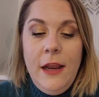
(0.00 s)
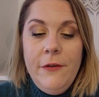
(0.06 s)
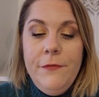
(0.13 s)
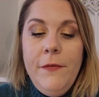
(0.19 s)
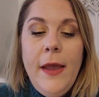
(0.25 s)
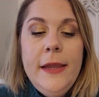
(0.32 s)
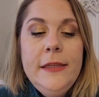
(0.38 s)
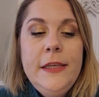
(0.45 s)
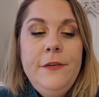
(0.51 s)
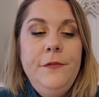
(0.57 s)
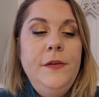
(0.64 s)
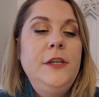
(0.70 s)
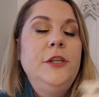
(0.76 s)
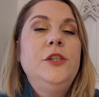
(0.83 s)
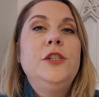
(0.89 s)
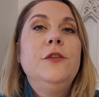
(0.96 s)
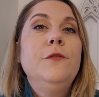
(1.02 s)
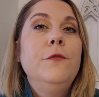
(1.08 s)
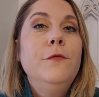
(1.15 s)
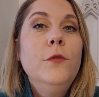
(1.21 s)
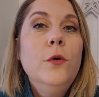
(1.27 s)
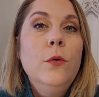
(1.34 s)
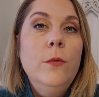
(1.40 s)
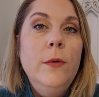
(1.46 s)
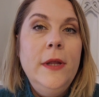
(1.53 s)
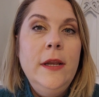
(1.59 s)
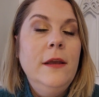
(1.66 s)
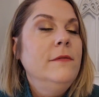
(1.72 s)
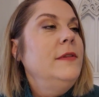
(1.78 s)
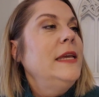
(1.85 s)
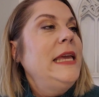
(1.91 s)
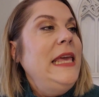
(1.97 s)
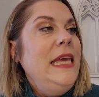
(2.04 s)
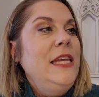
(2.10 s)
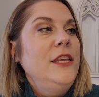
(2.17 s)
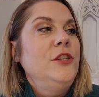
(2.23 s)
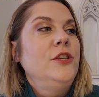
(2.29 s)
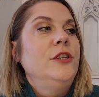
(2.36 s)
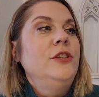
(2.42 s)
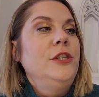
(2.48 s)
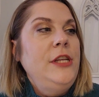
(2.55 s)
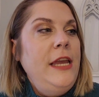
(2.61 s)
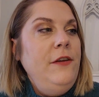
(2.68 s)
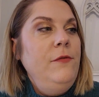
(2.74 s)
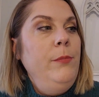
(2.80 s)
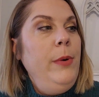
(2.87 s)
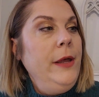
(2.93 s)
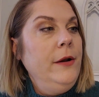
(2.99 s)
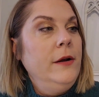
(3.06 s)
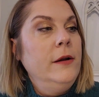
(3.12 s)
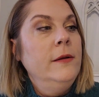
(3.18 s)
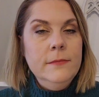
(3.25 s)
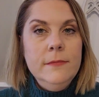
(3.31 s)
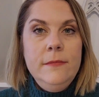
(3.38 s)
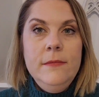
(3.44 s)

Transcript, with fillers: I finally finished a full one of the Kitsch Shave Butter